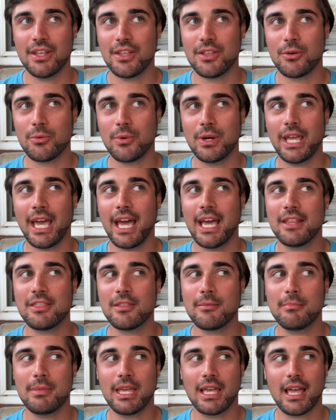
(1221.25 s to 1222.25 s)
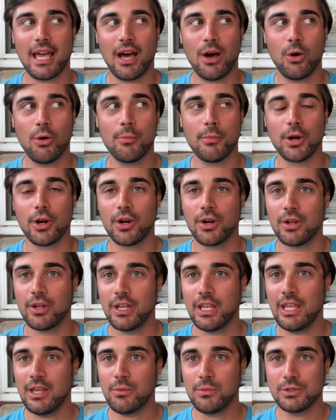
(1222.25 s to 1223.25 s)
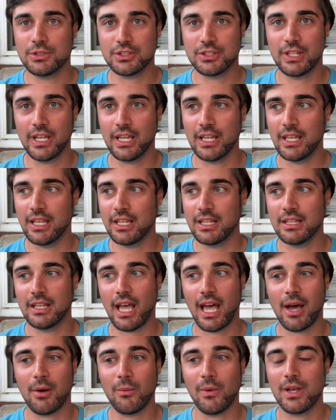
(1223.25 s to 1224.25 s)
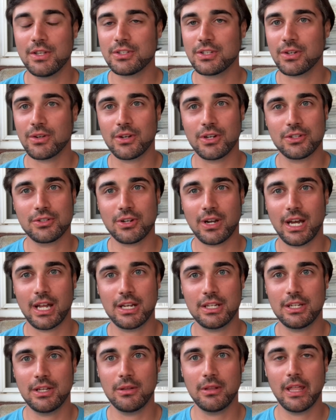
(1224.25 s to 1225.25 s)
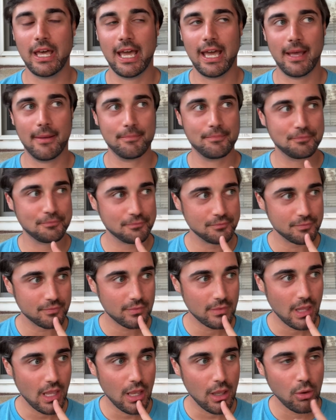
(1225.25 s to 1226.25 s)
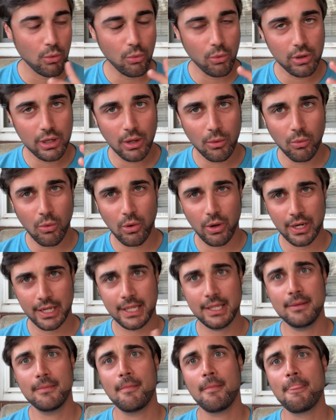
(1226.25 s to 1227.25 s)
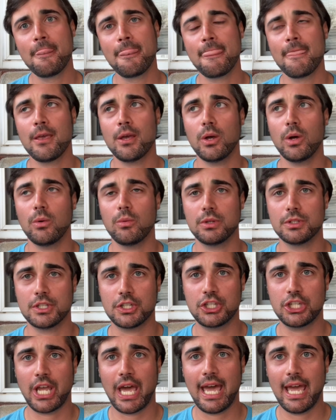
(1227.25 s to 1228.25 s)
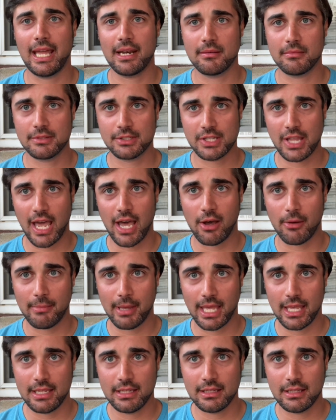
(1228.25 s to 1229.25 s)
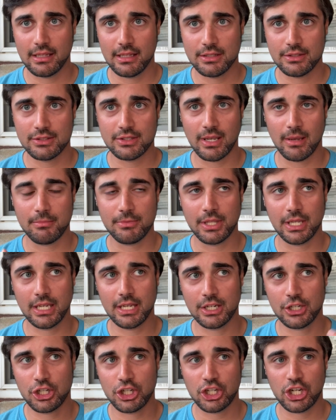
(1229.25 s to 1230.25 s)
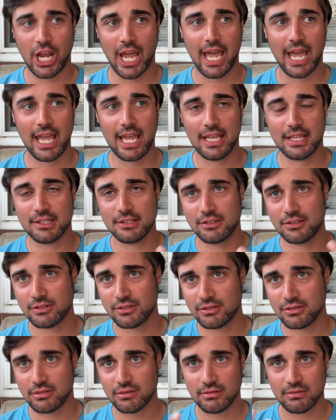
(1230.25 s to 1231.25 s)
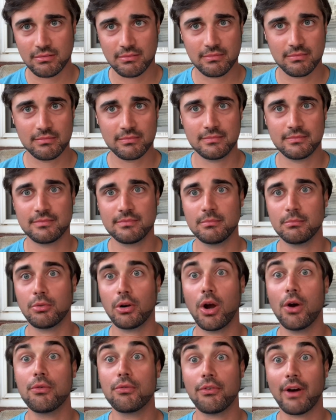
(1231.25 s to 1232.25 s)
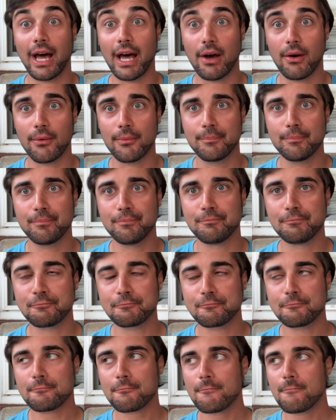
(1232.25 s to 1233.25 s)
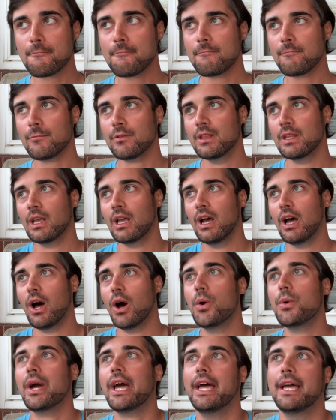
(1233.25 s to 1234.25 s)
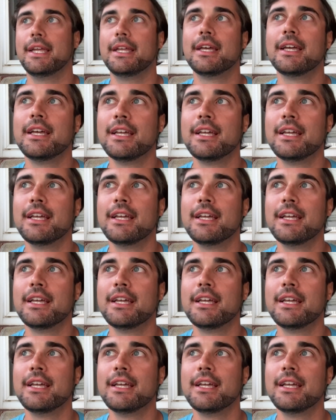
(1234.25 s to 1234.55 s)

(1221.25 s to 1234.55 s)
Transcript: we had the big Omer, it was done. I wasn't gonna try to do that. What I wanted was a shad style bait, something in a shad's profile. Okay,